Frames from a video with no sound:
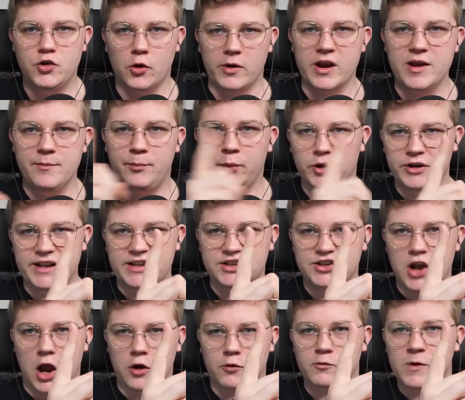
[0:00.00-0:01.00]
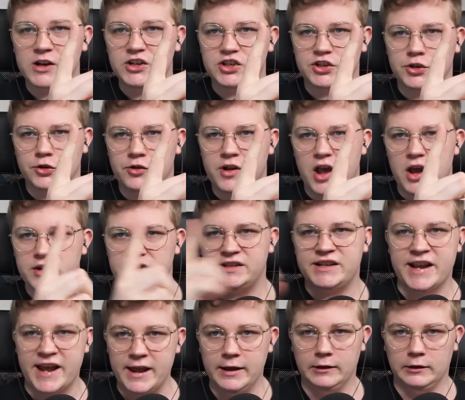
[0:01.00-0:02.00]
your input is not registered
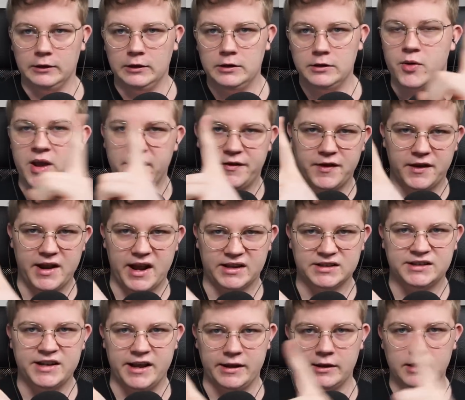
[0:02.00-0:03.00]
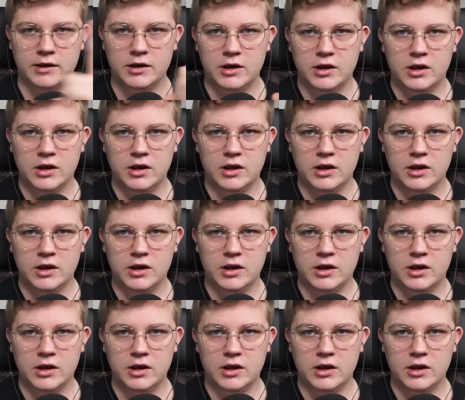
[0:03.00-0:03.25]
until you hit the next tick.